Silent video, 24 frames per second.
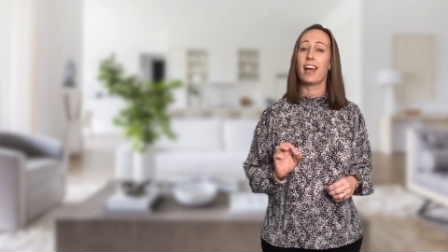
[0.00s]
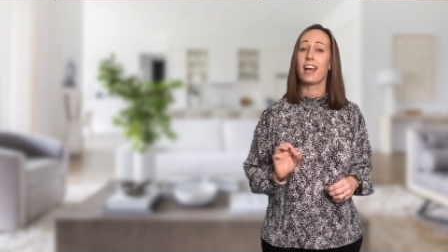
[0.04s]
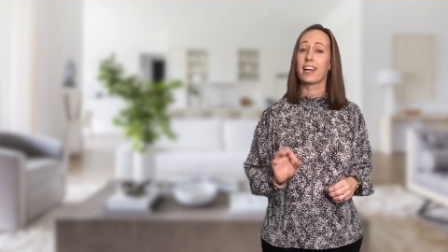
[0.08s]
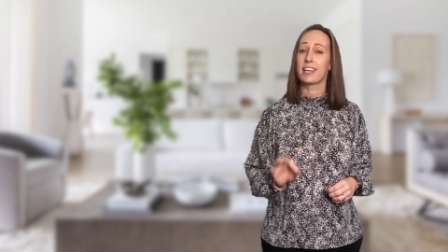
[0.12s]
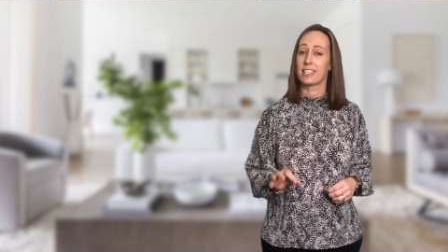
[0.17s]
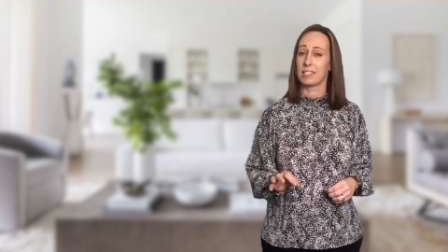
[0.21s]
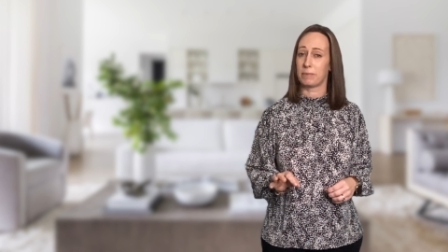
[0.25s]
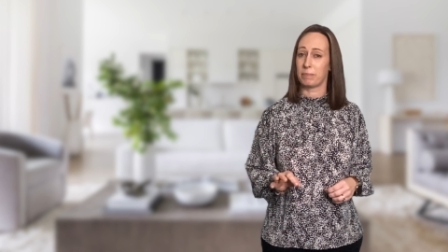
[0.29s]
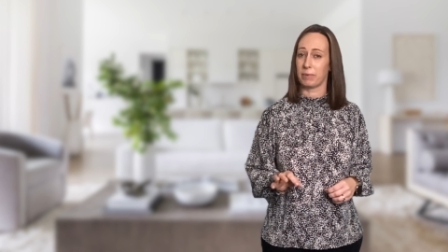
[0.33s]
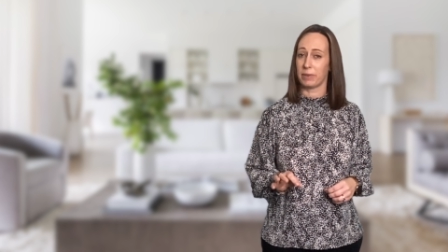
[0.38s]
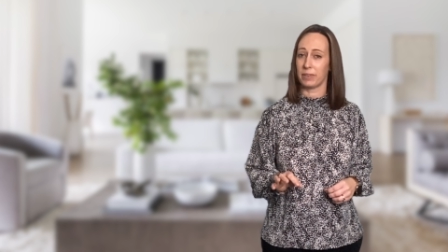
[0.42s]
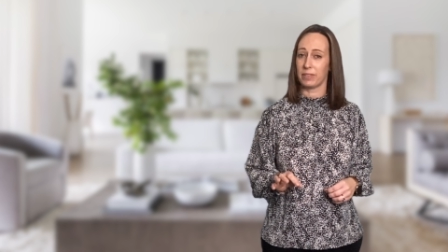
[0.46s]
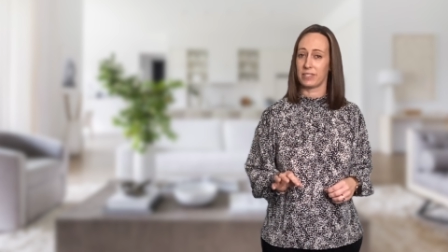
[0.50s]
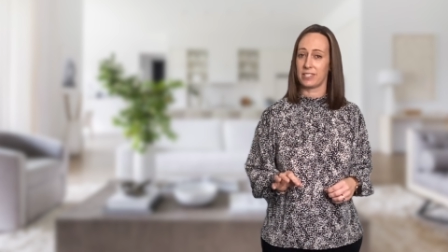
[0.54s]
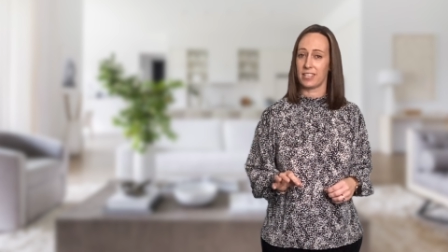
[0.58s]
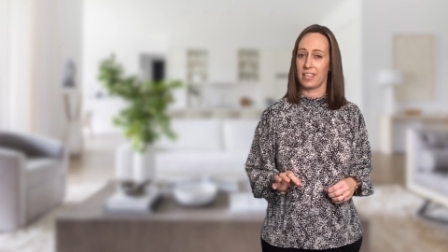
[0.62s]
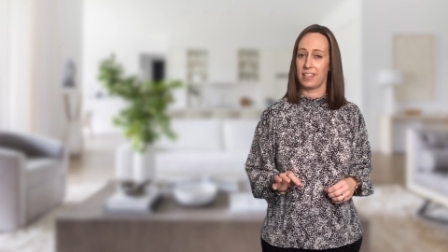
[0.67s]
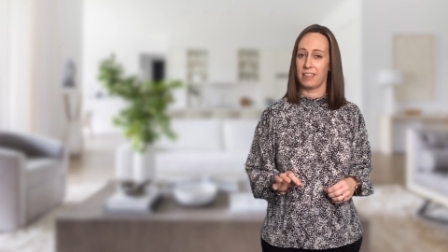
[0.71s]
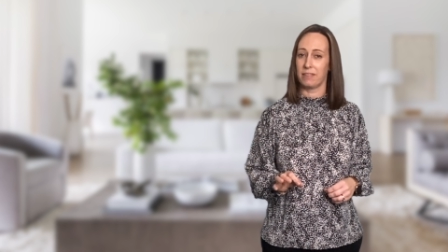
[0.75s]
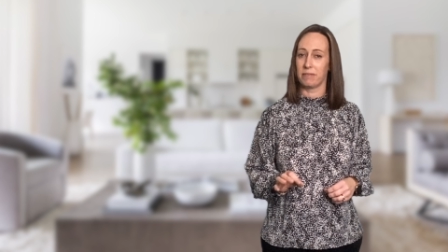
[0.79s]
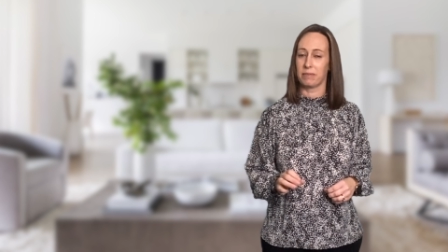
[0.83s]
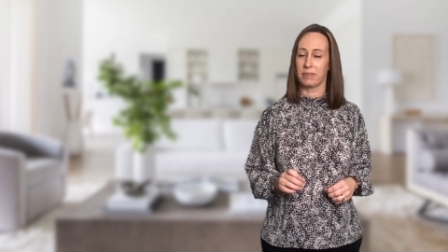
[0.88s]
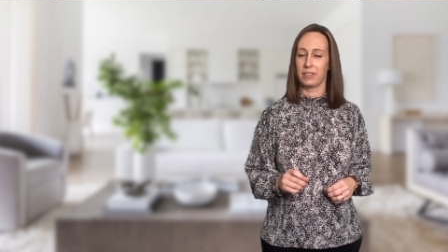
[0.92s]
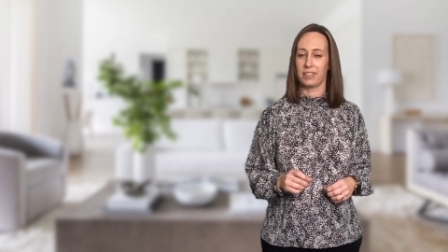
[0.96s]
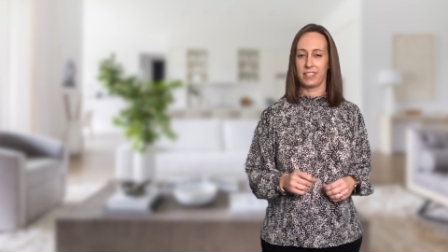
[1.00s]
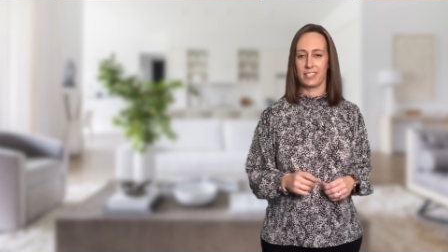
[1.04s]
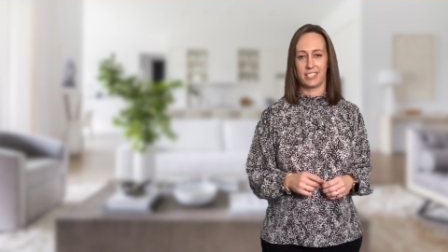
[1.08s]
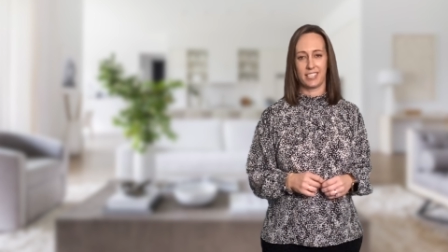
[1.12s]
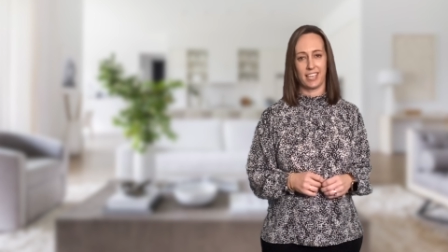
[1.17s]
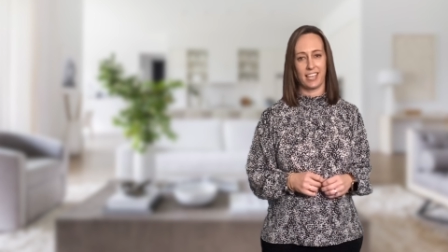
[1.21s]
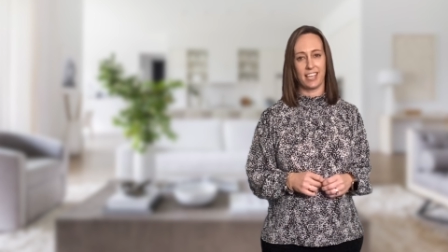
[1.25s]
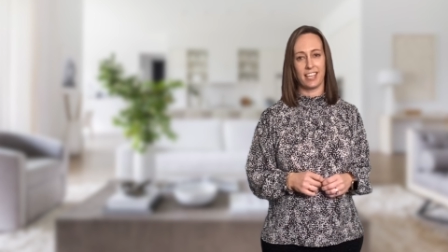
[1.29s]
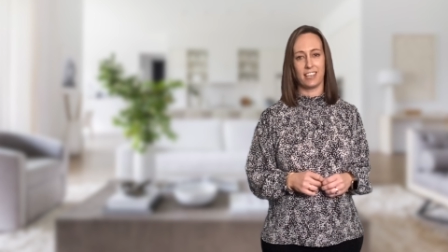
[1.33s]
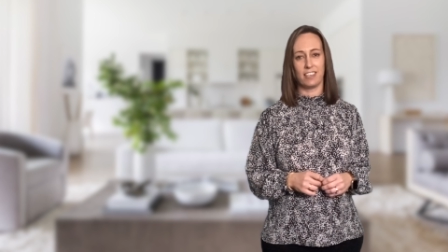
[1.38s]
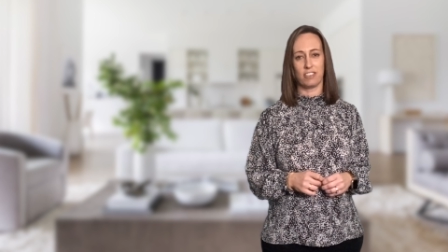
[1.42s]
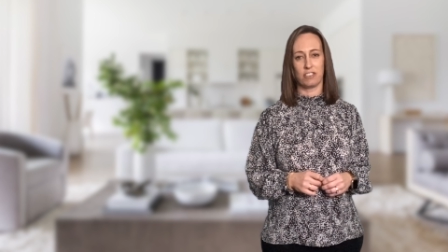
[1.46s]
experts in the real
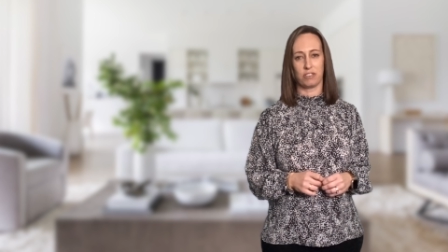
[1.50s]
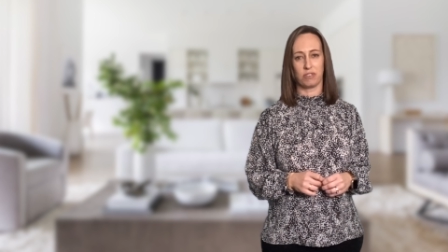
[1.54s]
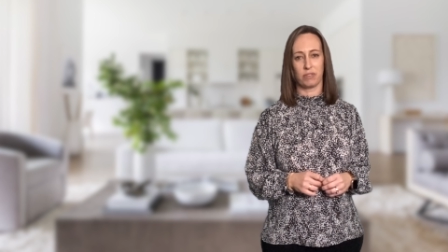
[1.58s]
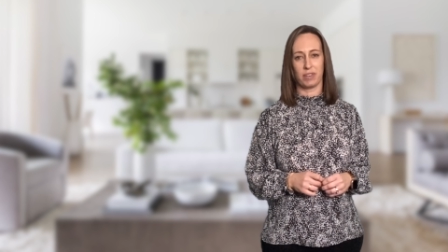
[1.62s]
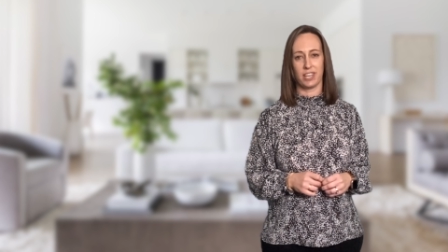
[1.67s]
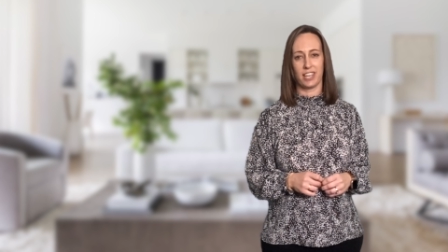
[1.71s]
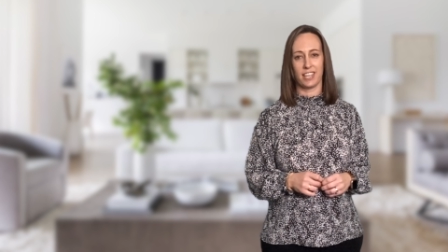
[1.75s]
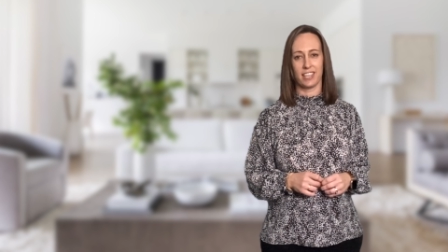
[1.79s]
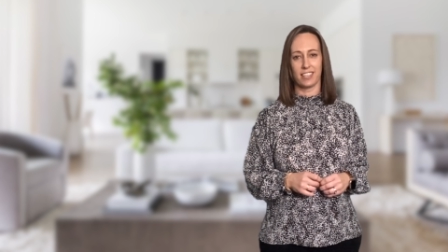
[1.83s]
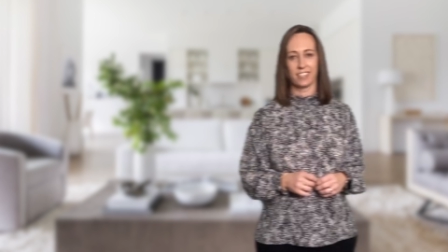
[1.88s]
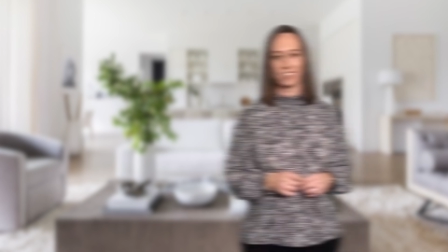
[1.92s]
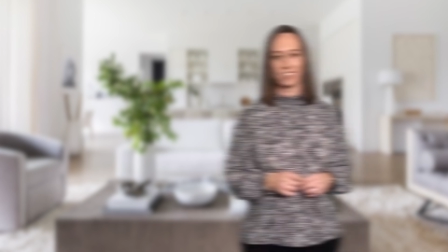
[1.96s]
estate industry